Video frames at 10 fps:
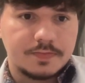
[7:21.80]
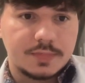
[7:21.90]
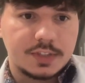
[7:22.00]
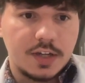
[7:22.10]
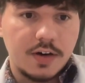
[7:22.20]

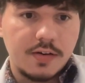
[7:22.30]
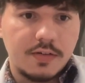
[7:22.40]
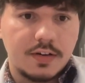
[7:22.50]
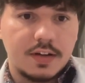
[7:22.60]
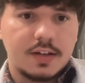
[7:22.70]

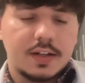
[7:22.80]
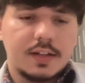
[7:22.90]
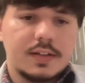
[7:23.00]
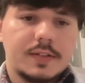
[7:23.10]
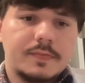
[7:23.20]
So
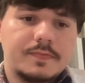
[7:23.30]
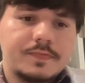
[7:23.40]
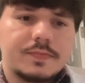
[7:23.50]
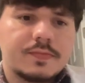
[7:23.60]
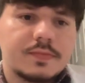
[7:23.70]
a
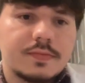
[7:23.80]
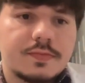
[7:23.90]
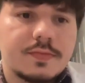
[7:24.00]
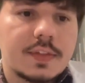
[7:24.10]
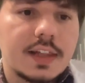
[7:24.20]

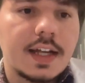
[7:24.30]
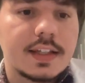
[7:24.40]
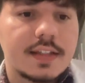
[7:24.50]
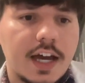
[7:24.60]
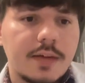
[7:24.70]
lot
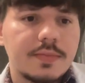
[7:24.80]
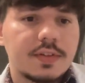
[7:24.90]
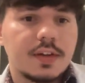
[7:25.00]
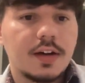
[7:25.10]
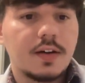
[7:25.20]
of the times,
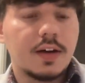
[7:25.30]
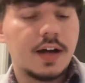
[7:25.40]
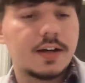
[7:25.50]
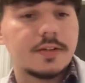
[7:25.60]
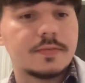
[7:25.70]

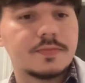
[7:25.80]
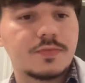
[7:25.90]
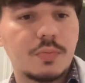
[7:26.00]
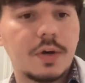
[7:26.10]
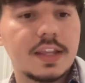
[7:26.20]

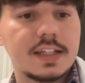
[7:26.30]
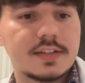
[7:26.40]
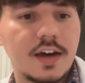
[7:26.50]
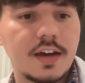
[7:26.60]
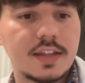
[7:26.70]
from what they
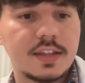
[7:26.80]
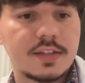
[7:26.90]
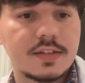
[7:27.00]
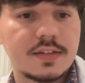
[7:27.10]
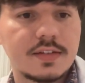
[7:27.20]
saw in
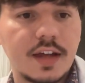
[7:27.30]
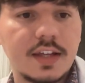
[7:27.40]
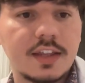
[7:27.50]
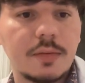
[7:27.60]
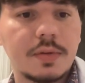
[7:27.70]
this
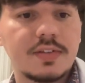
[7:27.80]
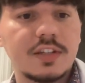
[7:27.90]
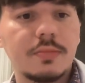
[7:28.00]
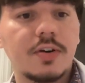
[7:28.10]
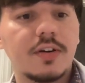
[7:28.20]
study, the
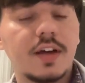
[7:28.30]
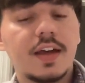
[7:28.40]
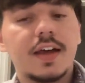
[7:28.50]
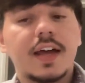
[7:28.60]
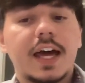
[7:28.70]
placebo
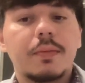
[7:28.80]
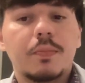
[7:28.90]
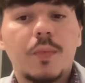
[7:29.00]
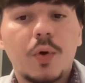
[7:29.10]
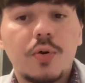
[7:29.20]
had
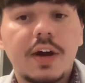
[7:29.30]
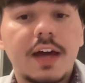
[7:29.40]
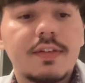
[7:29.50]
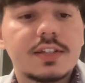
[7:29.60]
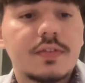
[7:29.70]
more
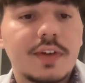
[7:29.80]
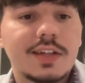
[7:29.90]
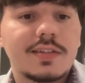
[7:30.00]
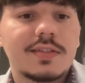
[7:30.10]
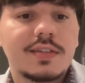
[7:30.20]
adverse
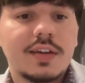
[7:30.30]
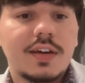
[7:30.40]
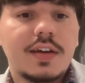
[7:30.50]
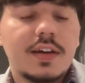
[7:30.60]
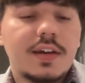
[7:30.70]
events
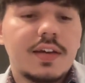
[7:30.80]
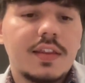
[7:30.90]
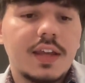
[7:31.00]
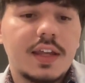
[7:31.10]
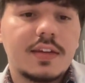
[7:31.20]

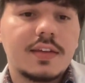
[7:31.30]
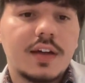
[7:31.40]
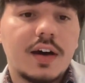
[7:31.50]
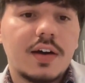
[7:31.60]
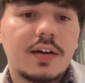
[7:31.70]
than
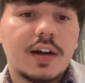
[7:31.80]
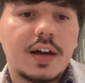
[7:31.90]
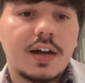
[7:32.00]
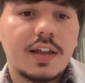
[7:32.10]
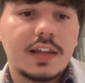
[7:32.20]

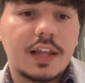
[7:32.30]
our